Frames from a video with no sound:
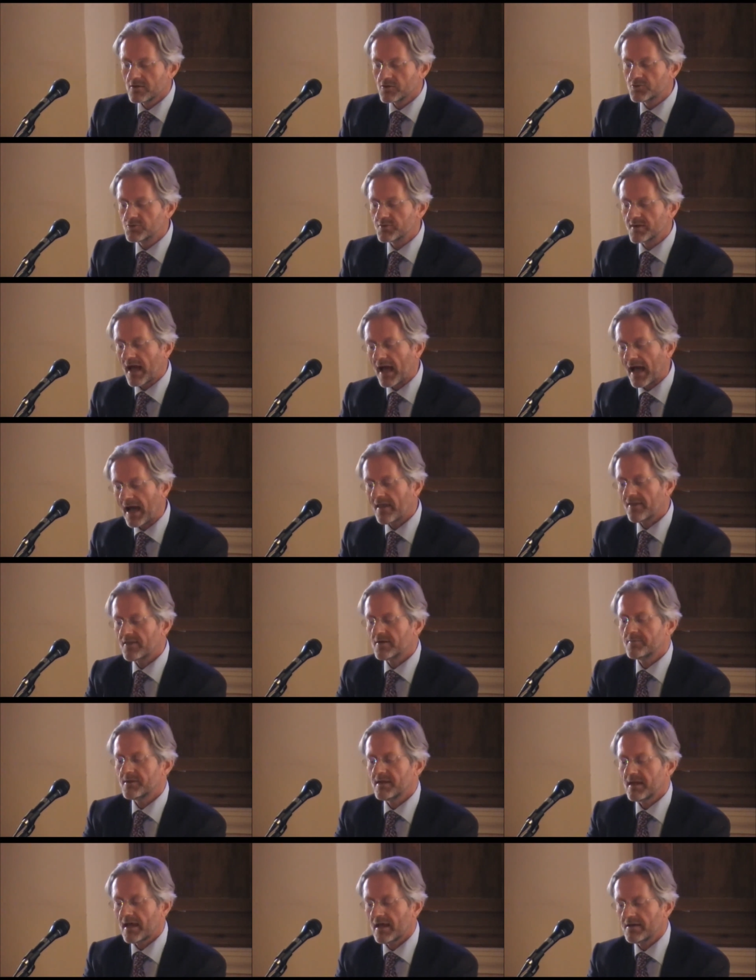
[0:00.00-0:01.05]
should either
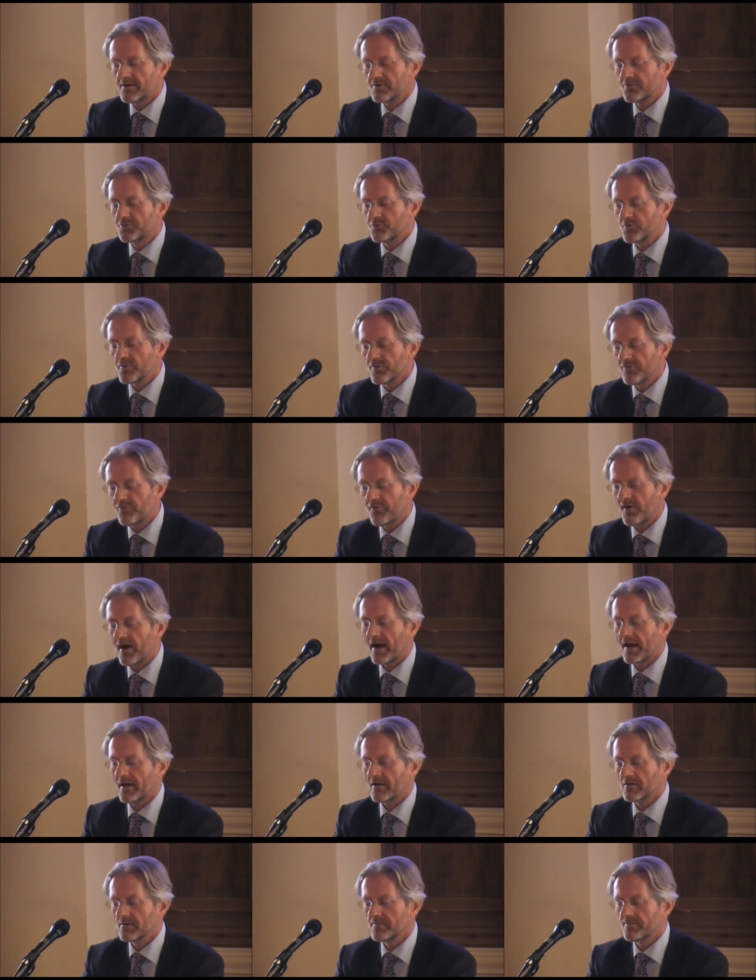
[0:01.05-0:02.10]
be added to the
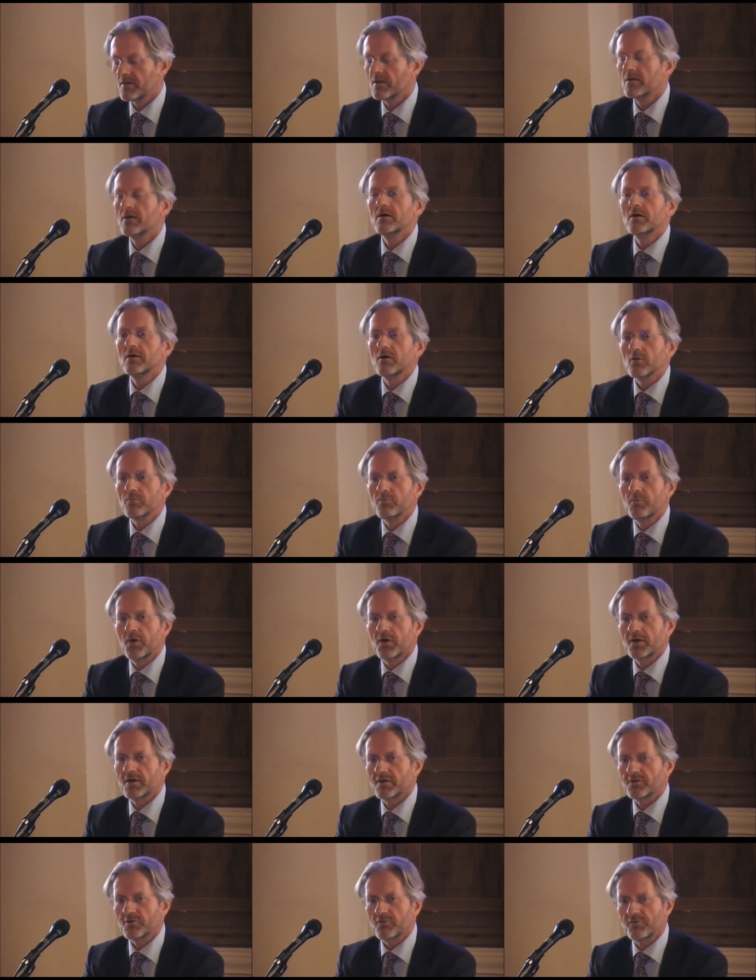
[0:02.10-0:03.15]
file on
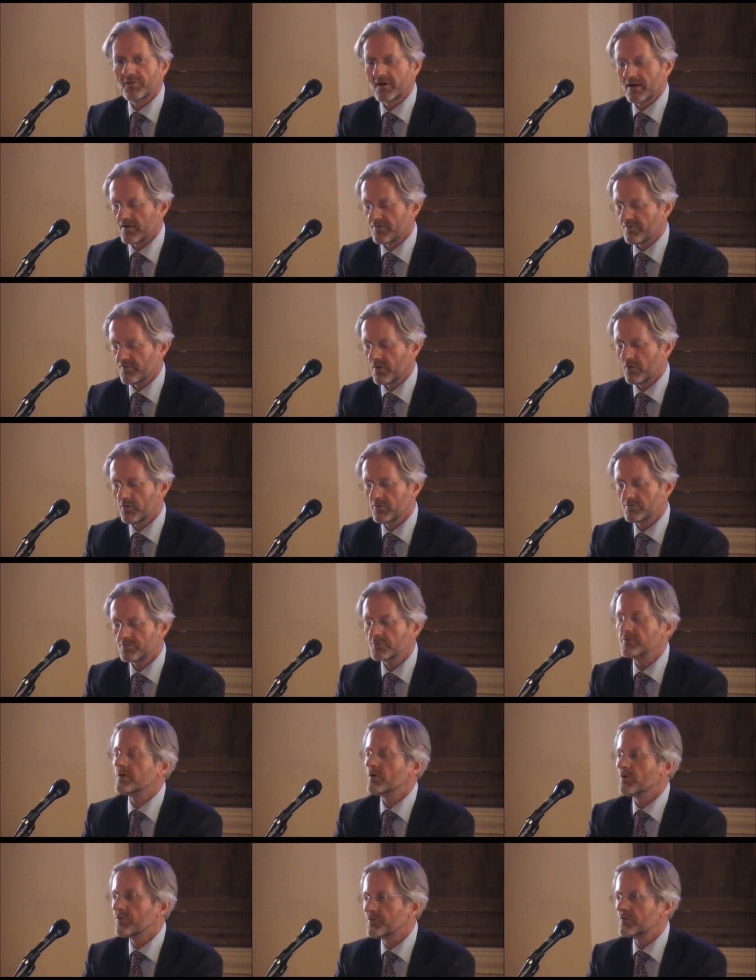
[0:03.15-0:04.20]
Bernard of Clairvaux,
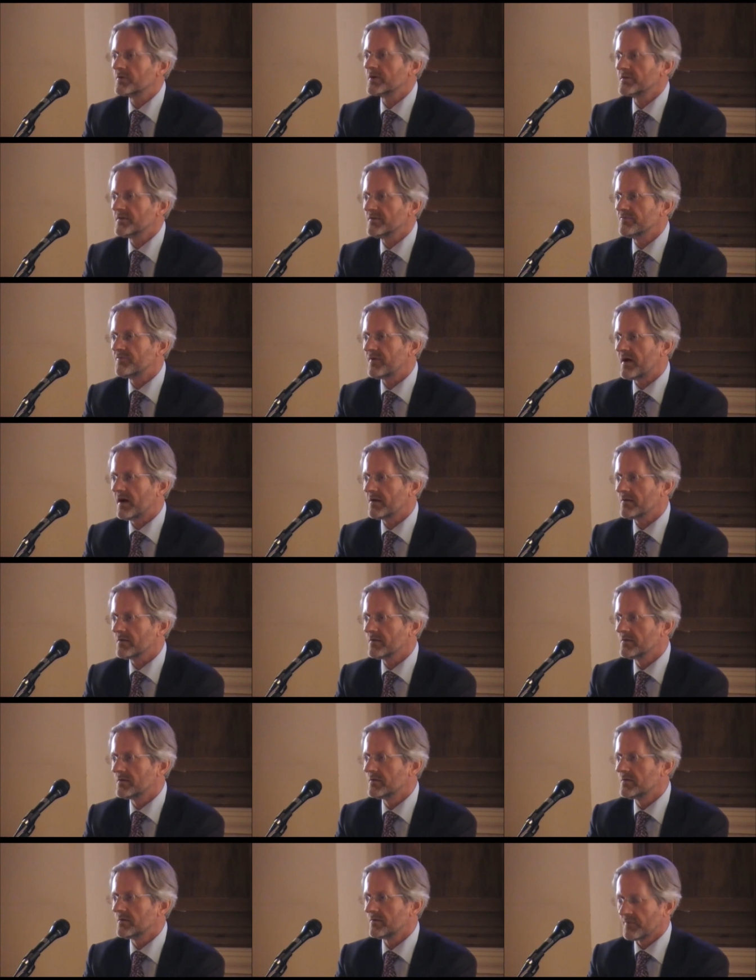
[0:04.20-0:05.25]
to the authority
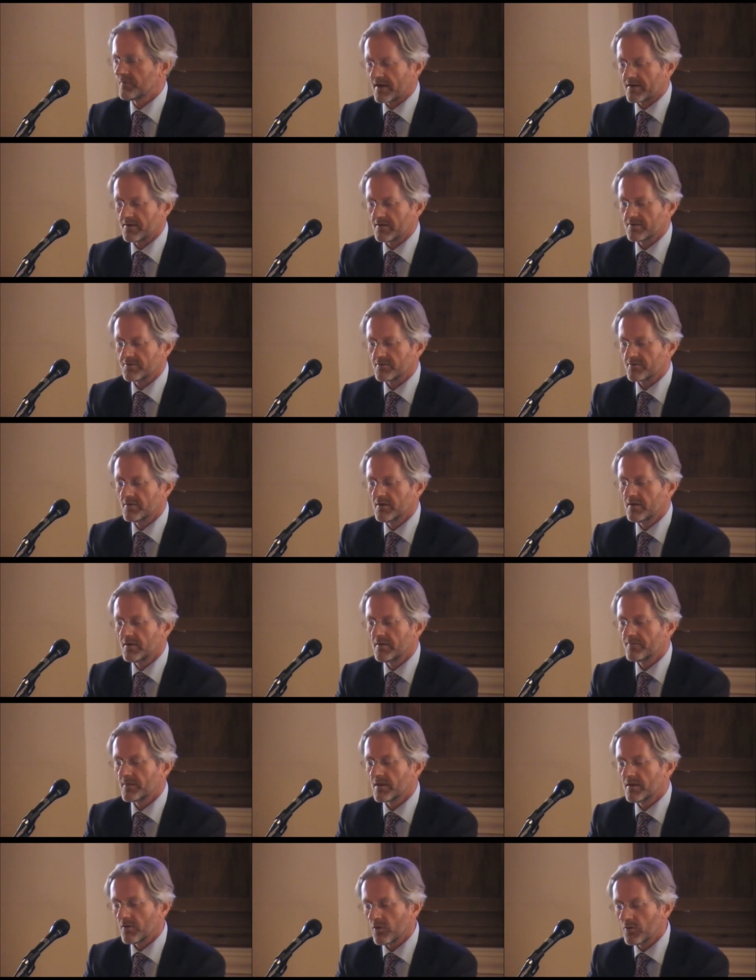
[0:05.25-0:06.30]
file record
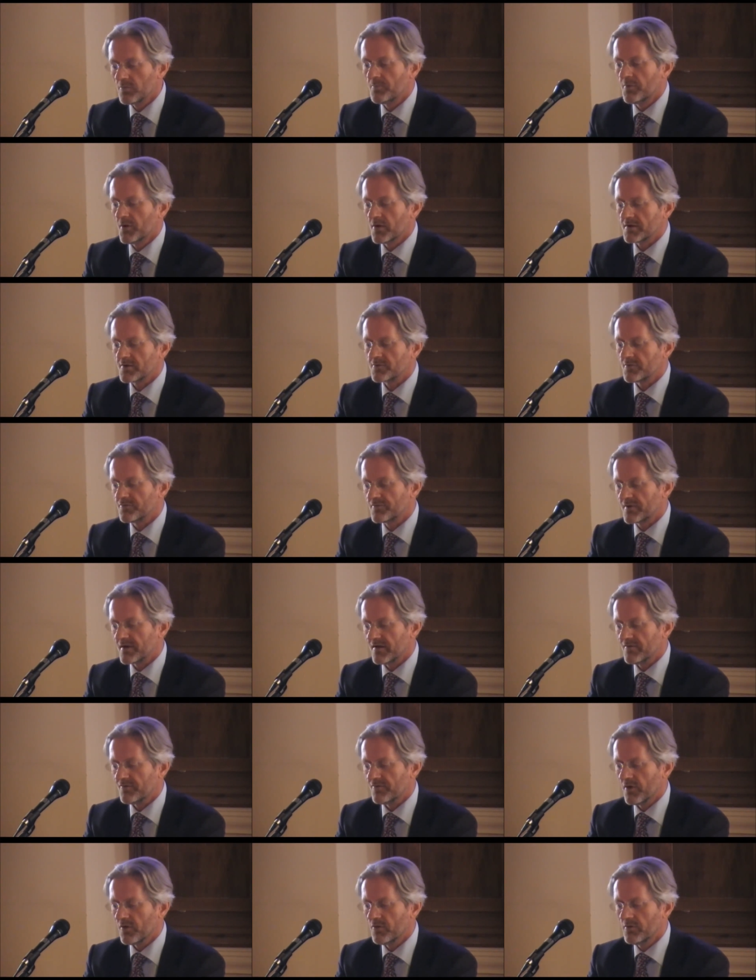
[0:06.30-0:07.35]
on Bernard of
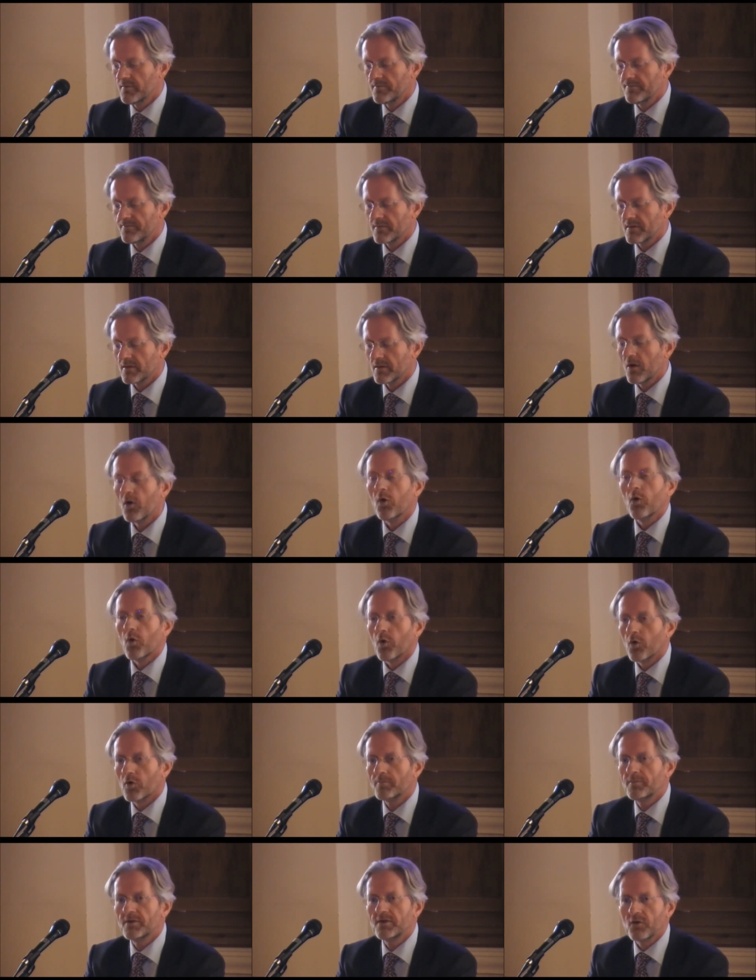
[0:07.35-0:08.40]
Clairvaux,
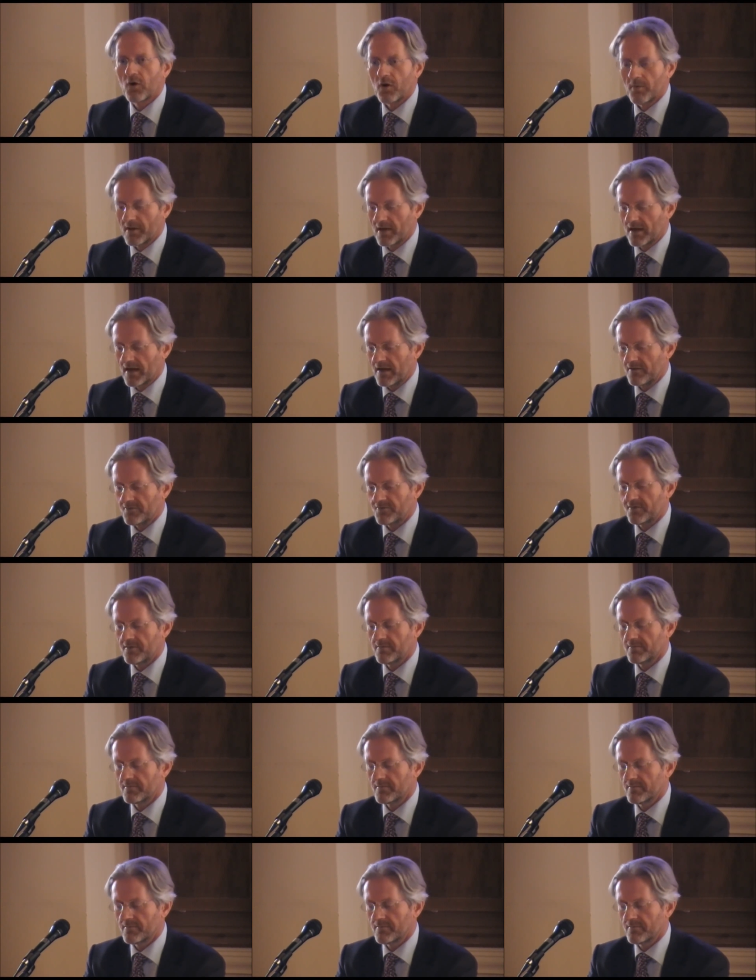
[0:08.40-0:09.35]
or be normalized.